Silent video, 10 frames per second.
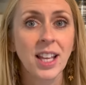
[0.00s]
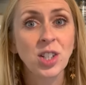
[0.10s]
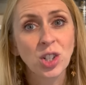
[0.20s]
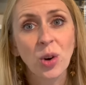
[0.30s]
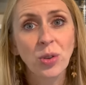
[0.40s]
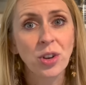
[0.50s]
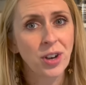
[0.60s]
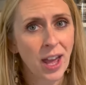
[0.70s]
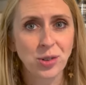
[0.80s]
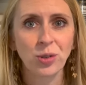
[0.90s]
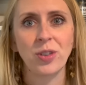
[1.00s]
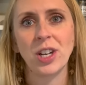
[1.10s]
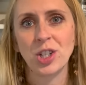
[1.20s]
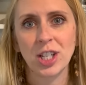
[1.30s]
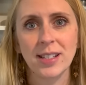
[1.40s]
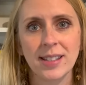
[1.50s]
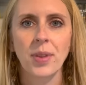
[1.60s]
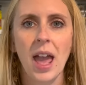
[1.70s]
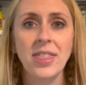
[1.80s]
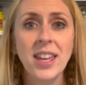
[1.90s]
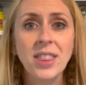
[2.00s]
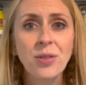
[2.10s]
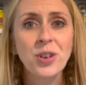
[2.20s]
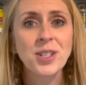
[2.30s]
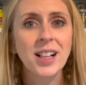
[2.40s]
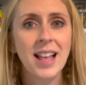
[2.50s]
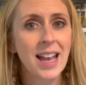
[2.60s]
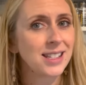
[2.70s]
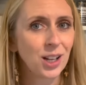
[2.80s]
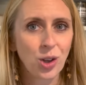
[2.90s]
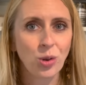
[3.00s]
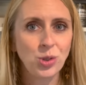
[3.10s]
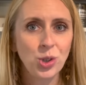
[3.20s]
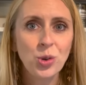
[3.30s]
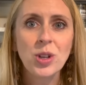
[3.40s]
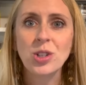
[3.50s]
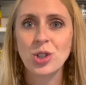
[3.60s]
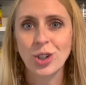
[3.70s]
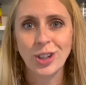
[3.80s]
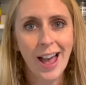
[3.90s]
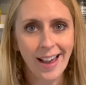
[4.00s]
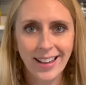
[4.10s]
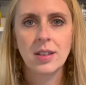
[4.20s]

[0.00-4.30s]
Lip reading: Let's start with your natural finishes. I think the first classic go-to is shellac.